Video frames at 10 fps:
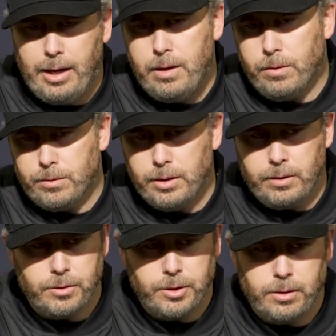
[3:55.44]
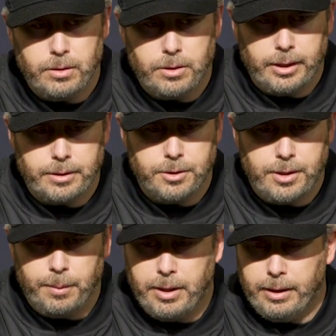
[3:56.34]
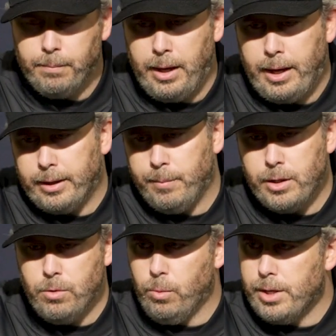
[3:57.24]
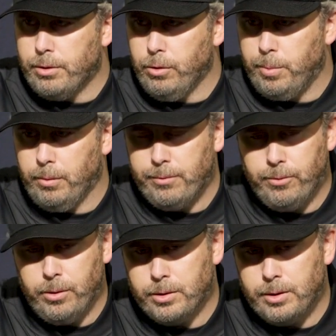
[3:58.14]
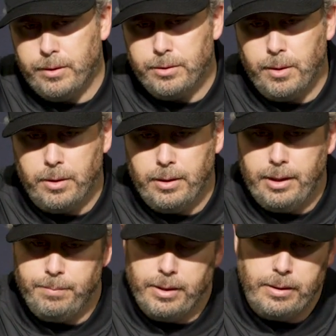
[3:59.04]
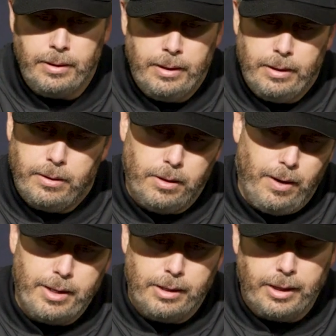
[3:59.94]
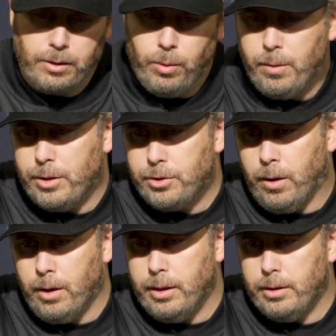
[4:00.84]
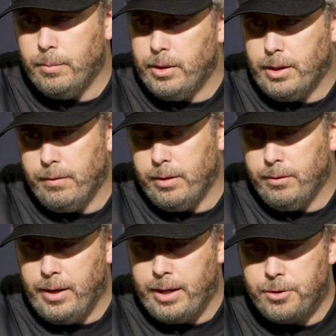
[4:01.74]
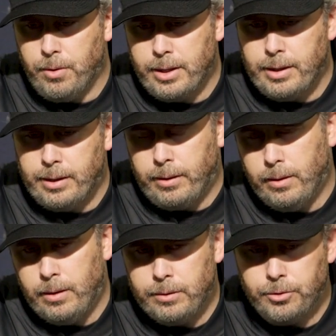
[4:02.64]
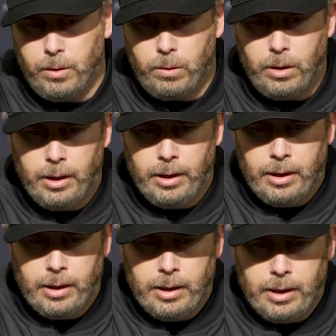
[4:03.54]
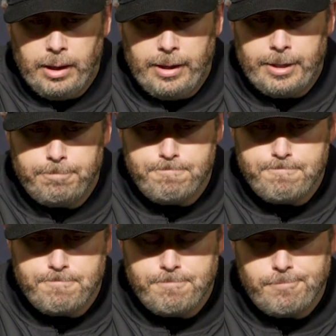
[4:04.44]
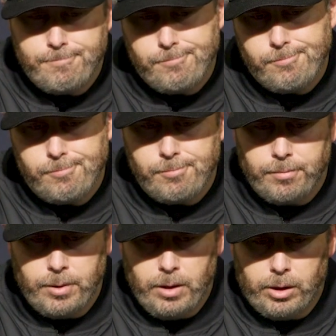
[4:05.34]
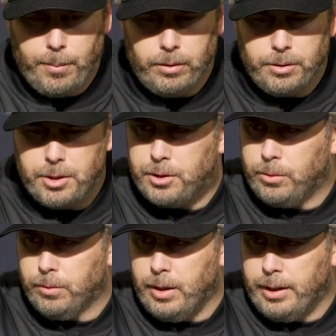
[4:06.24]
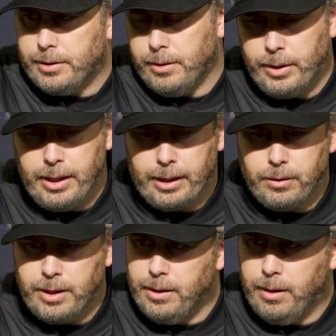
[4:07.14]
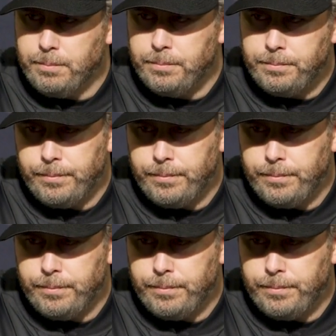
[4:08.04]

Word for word: I don't say a second step taken back. I mean, you regroup and refocus if it's something that had been, you know, I didn't like the way we started it. I mean, you give an advantage right there. So, um, you know, a couple logistical things that we got cleaned up.